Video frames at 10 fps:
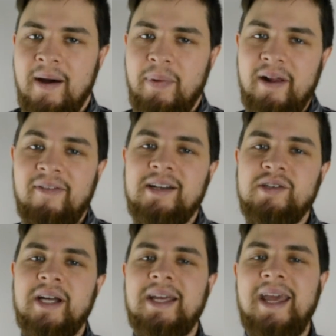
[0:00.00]
But if I
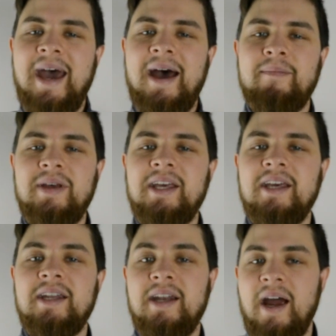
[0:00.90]
took a cab
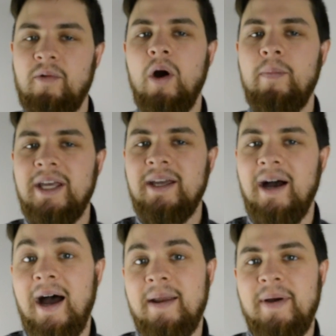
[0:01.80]
in Nairobi,
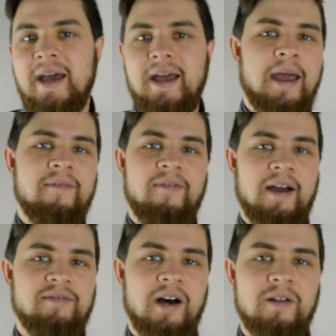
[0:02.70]
I'd pay a
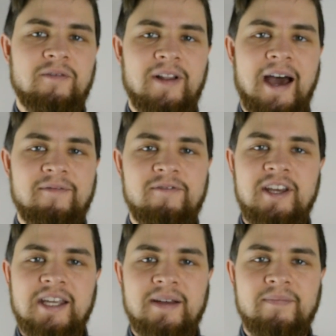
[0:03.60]
$5 flat
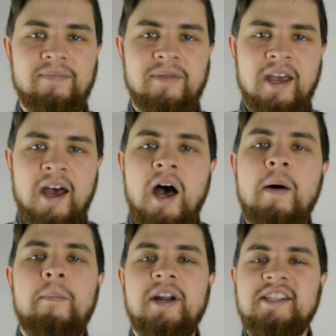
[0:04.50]
fee.
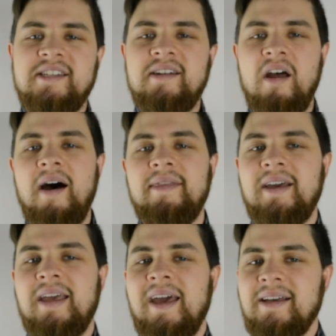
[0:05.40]
But it's not the
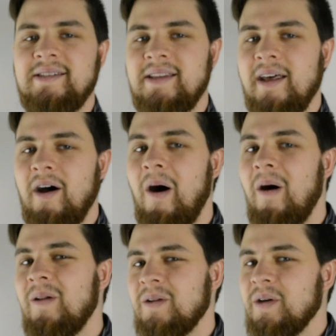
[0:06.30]
case that
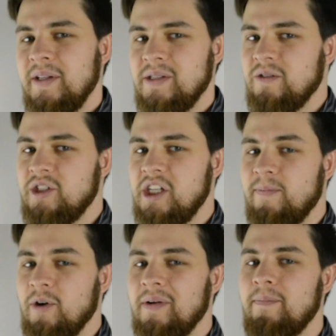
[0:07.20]
all goods are
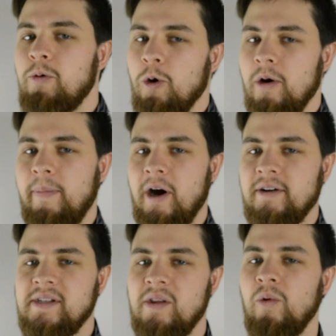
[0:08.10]
cheaper in poorer
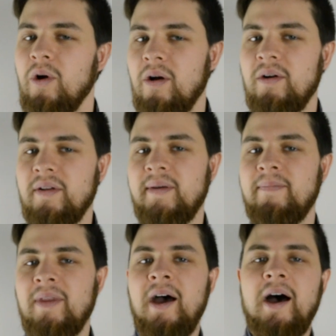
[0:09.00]
parts of the world.
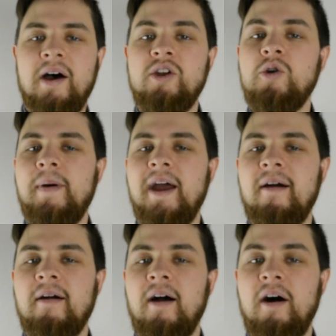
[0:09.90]
A new
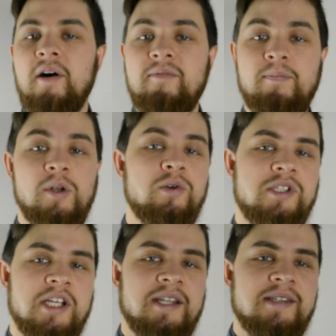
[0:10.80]
pair of blue
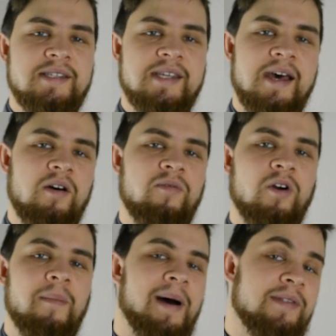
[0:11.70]
jeans sell
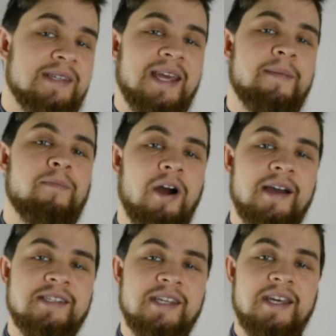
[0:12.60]
for about the same
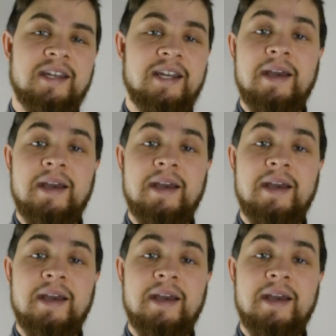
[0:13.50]
price in